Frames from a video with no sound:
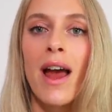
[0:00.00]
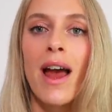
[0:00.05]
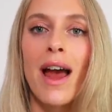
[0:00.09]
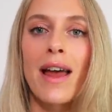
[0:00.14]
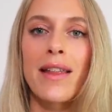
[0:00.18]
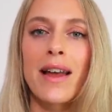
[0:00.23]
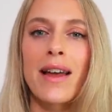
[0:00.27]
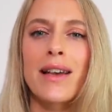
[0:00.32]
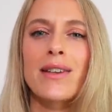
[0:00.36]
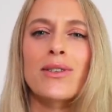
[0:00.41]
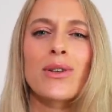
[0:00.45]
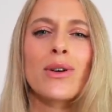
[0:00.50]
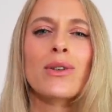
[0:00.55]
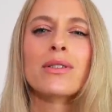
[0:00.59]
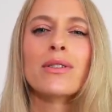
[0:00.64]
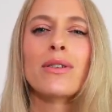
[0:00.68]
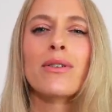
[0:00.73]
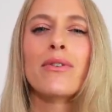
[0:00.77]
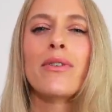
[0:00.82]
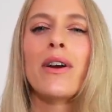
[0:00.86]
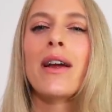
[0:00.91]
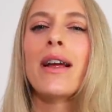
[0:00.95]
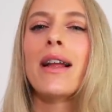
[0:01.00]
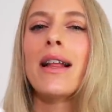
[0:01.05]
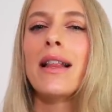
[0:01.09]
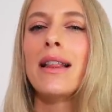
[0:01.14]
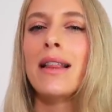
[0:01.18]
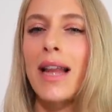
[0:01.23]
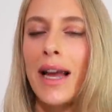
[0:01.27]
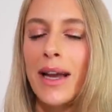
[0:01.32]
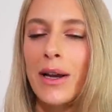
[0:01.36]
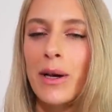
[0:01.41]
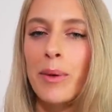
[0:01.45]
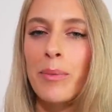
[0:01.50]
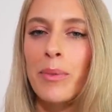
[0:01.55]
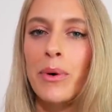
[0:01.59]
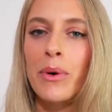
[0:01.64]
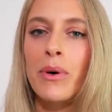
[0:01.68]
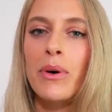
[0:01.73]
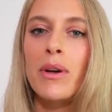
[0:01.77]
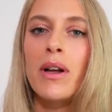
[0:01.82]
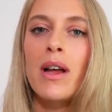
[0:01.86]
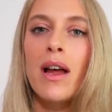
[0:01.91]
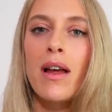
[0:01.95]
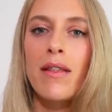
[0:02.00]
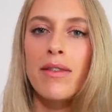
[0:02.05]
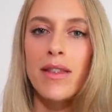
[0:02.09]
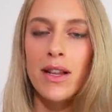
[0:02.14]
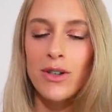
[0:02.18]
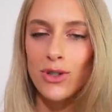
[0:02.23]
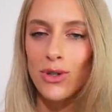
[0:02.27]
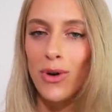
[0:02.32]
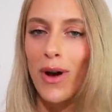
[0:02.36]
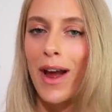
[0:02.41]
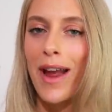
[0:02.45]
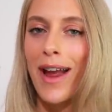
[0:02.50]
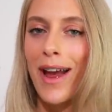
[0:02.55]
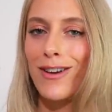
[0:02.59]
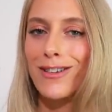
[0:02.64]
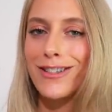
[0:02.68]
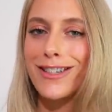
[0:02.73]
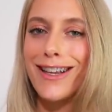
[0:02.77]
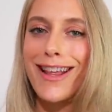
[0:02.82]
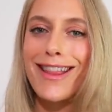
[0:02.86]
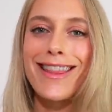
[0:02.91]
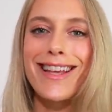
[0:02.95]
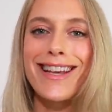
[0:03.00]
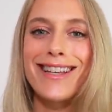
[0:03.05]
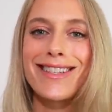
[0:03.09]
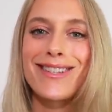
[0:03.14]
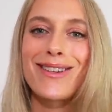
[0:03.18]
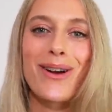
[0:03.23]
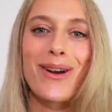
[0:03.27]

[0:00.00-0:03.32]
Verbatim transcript: and that is also very likable, then try out this